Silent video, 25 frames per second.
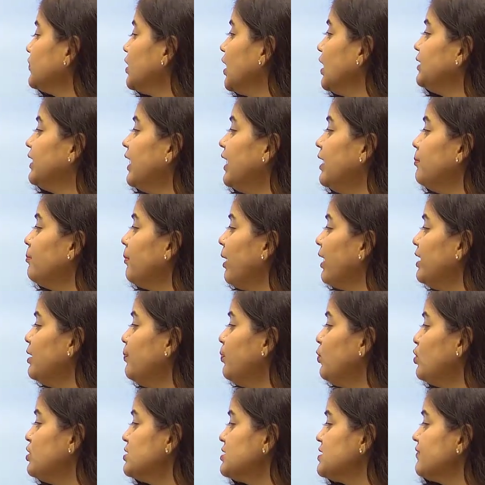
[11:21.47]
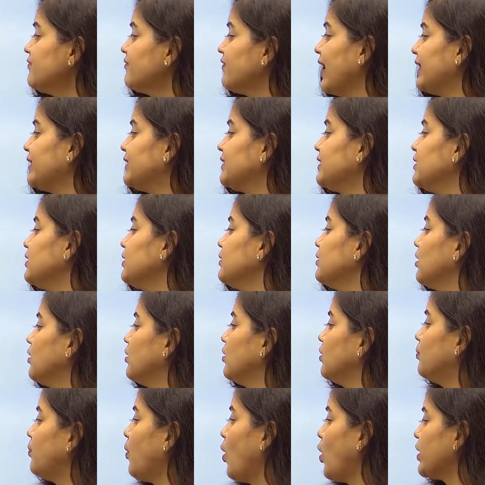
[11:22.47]
then Manipur is a vital uh,
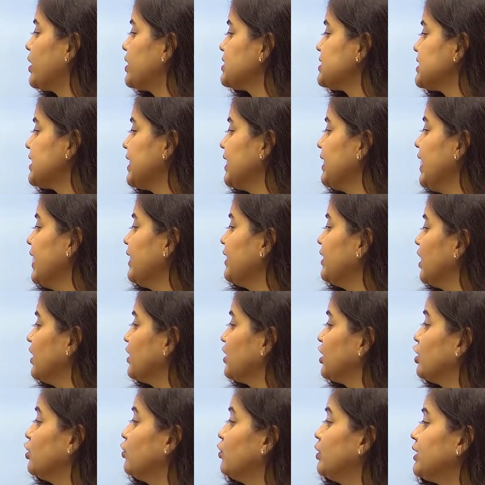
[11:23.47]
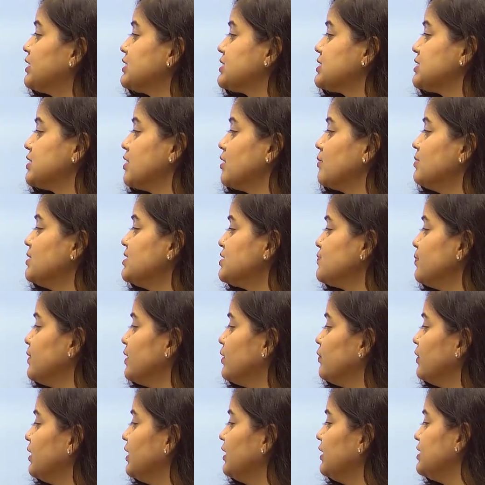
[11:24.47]
border state and continuing disturbance
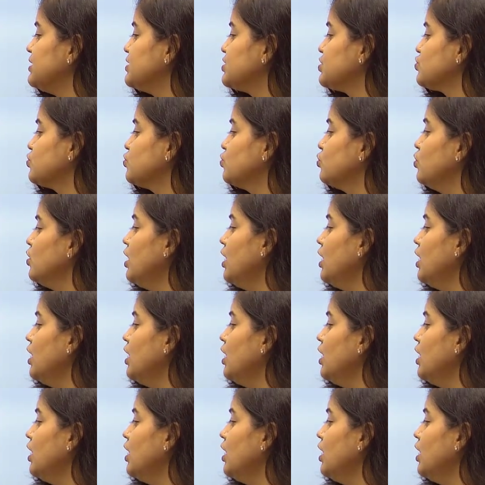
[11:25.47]
between these two